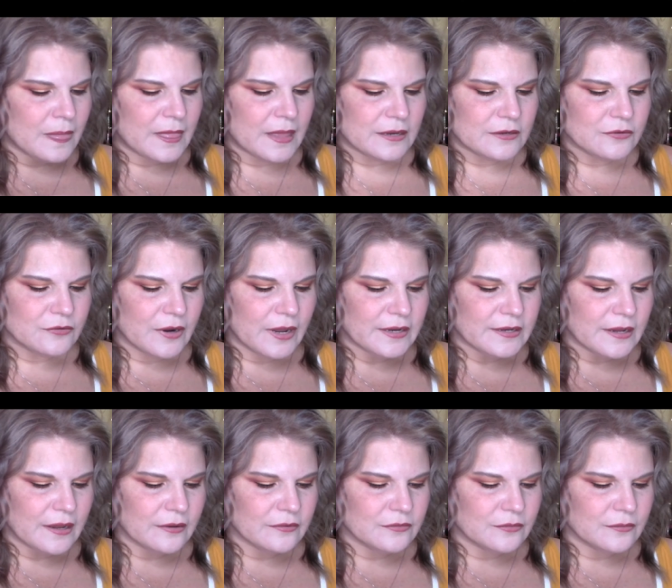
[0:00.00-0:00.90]
They dry
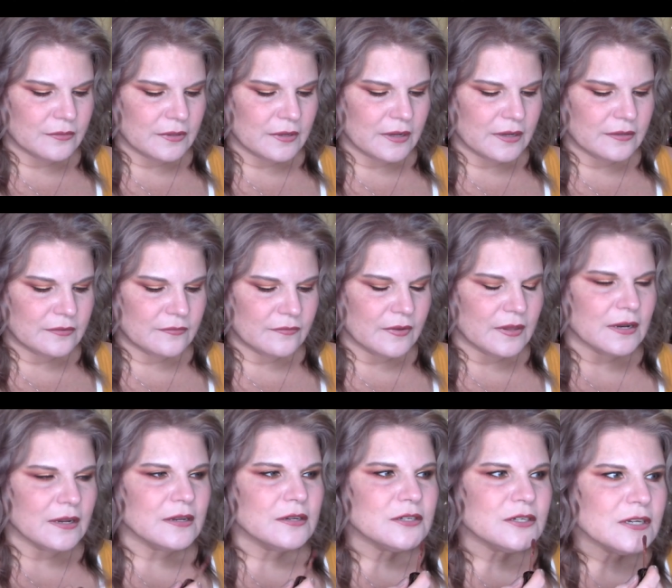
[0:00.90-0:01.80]
down to a nice
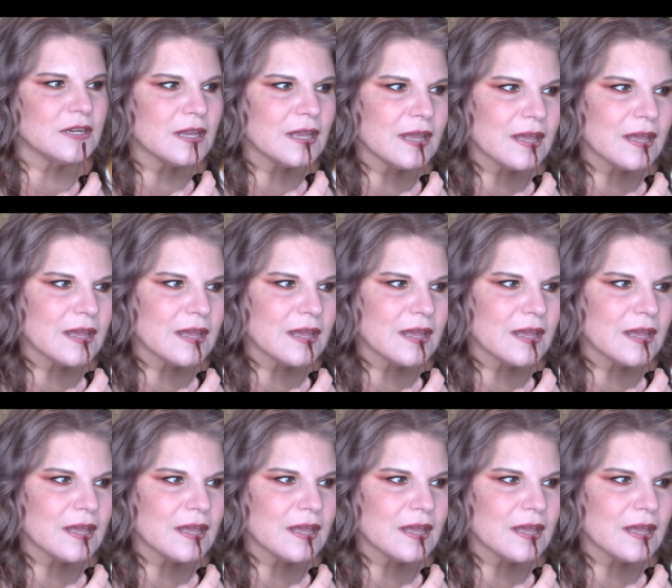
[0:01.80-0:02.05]
finish.